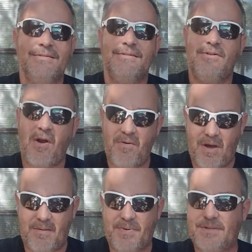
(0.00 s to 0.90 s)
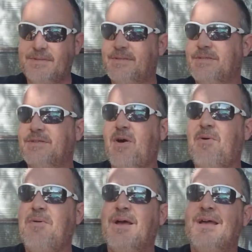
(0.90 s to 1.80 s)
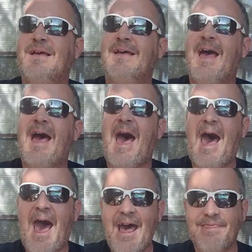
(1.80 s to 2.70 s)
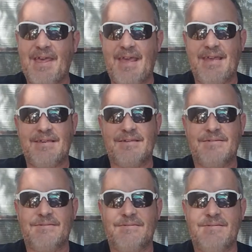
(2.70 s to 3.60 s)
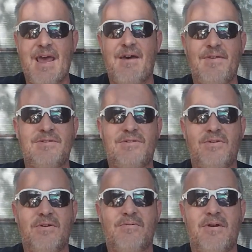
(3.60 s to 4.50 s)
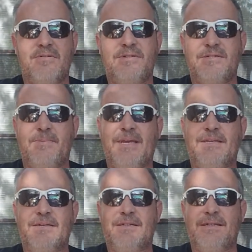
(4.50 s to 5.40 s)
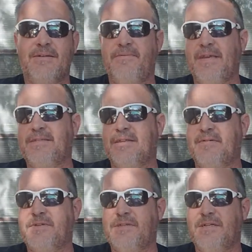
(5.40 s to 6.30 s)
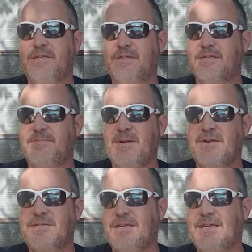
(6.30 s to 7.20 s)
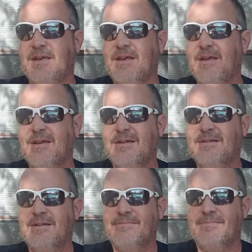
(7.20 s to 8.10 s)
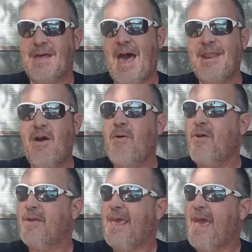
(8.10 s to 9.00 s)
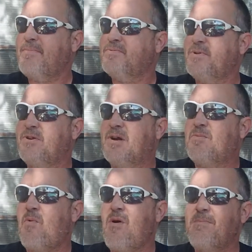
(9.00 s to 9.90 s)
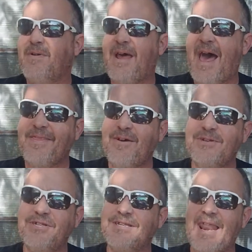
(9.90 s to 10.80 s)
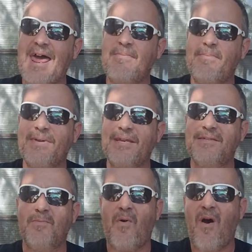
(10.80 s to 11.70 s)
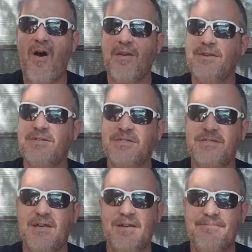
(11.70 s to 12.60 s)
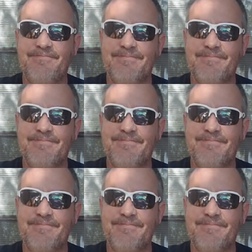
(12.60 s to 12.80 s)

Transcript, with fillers: Grow up. So I think now that Stewart Rhodes has been convicted of seditious conspiracy, I know it only happens when you're in war, but I think we should just line them up against the wall and just, uh,